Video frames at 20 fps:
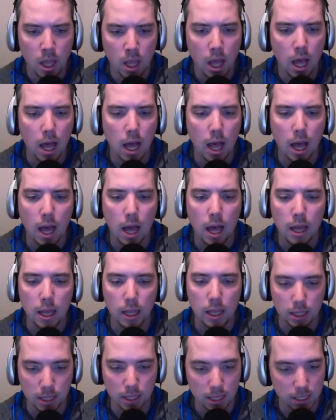
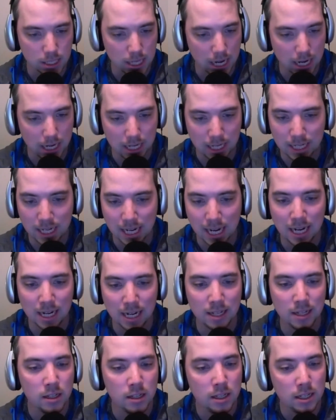Then he's got
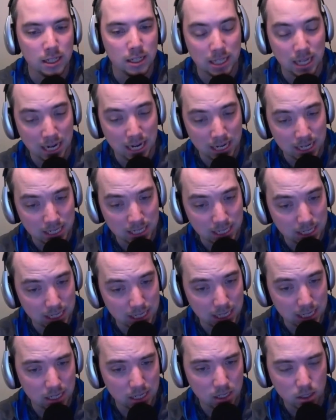Indiana.
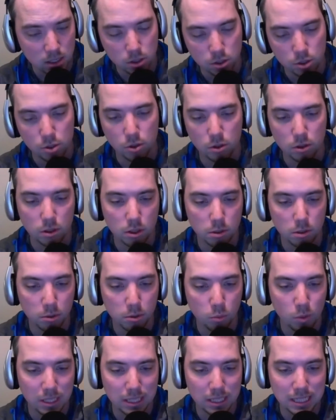Tennessee showed a little bit
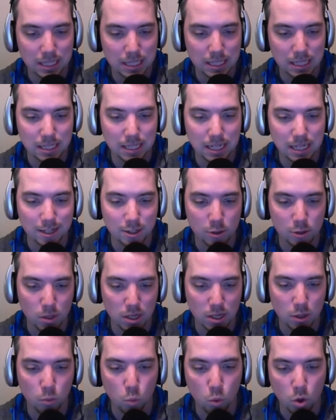of weakness this last
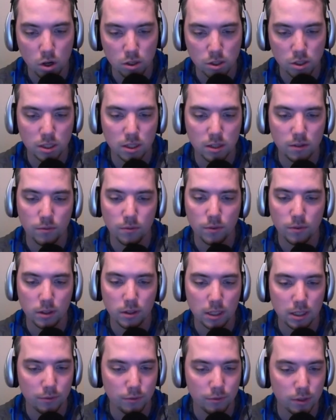week. Washington,
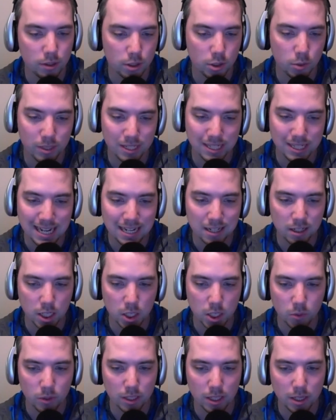Philadelphia. So he's not
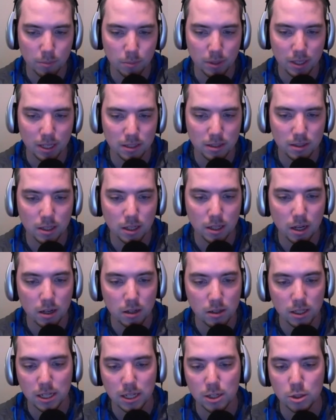going up against the
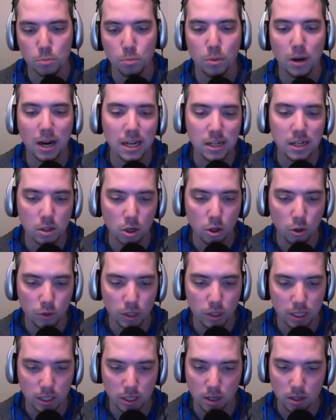gauntlet. His bye's
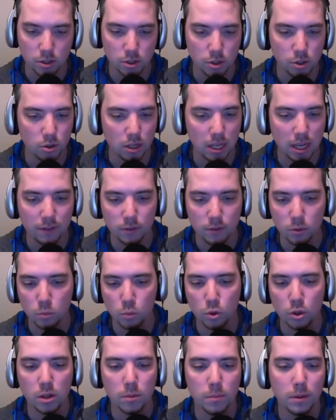already done, so you don't have to
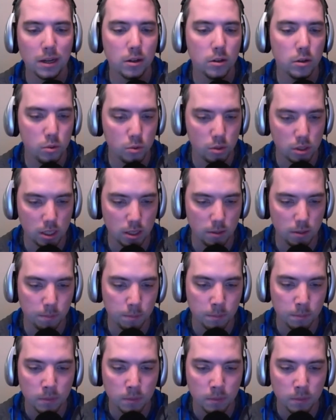worry about losing him.